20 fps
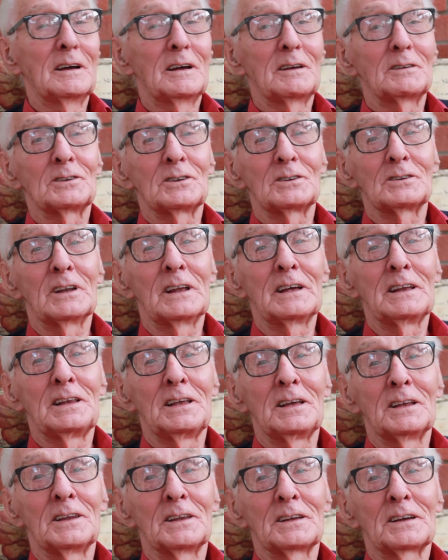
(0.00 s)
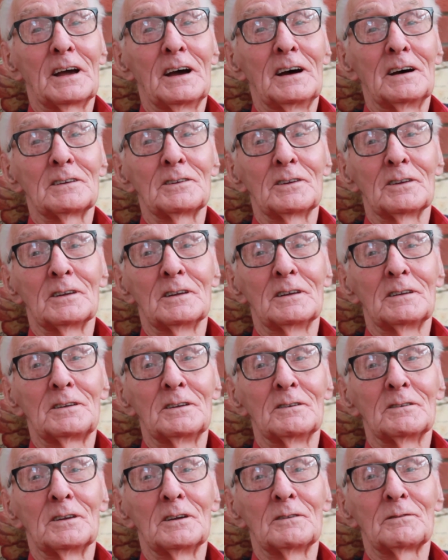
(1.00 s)
There's this lady in the garden,
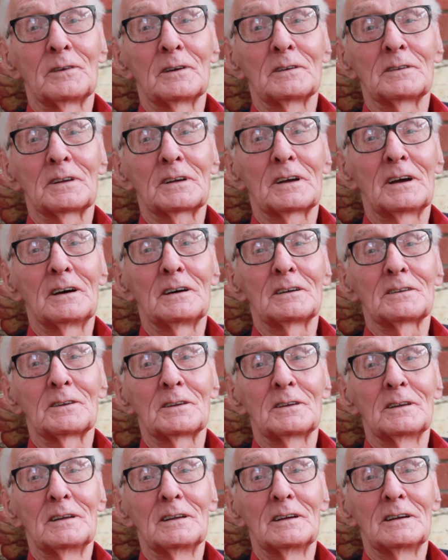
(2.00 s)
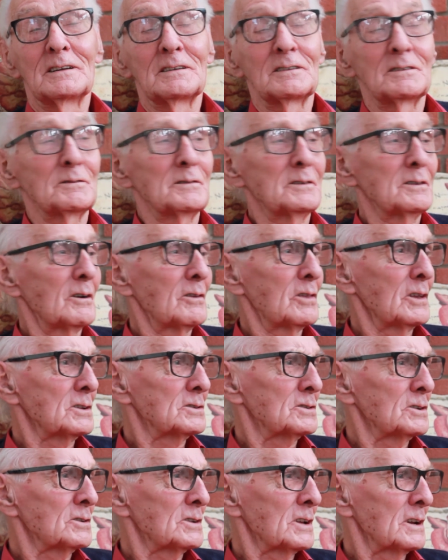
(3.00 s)
doing her front garden. And I think
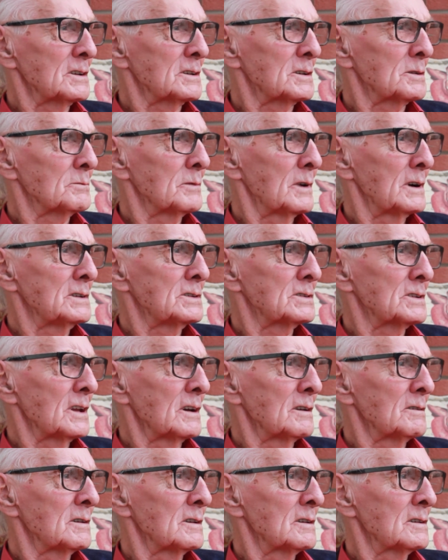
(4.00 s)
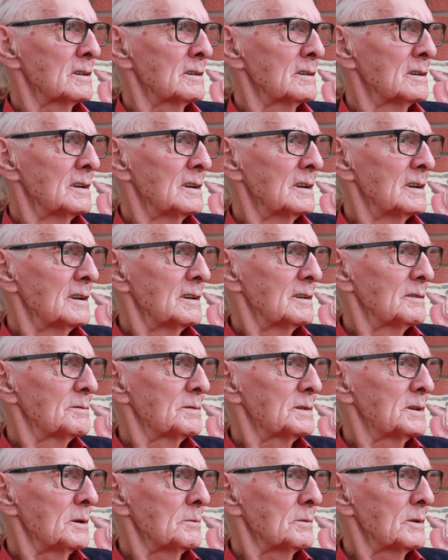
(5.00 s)
she's taking some waste down as a
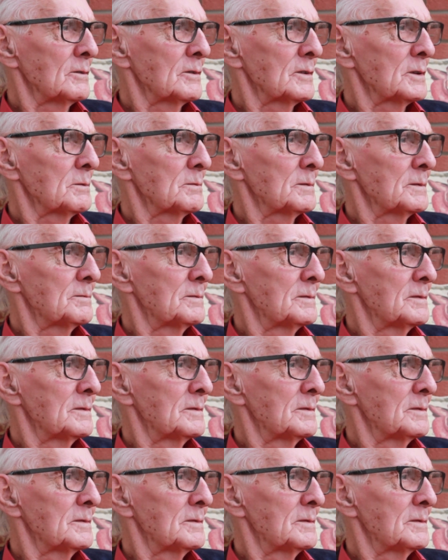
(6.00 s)
tip over the